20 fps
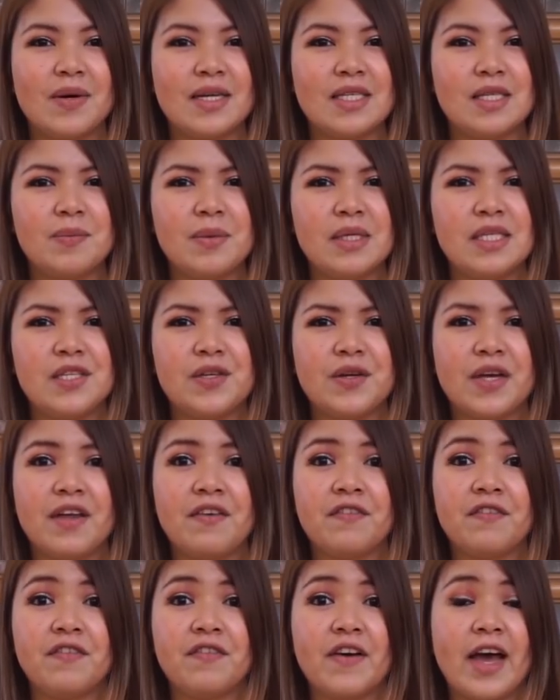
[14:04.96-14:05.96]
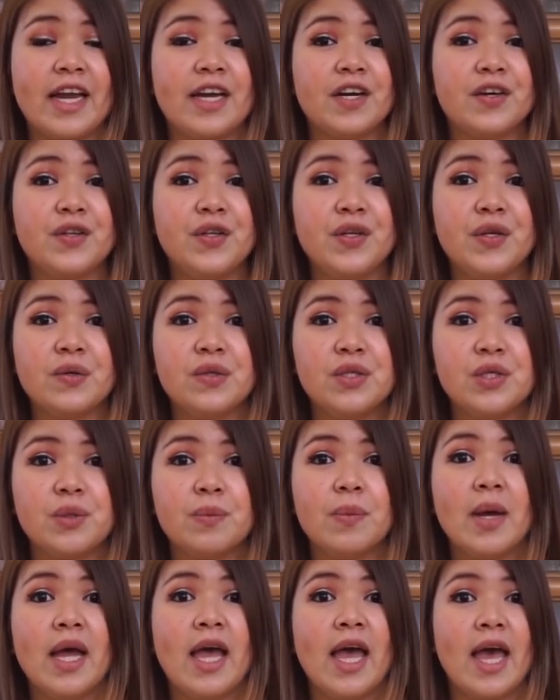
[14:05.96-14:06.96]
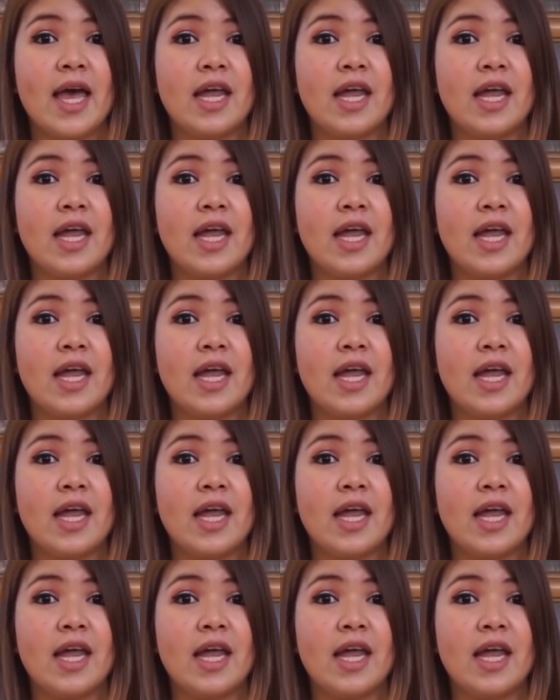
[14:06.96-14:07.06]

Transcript: recipes you can find on YouTube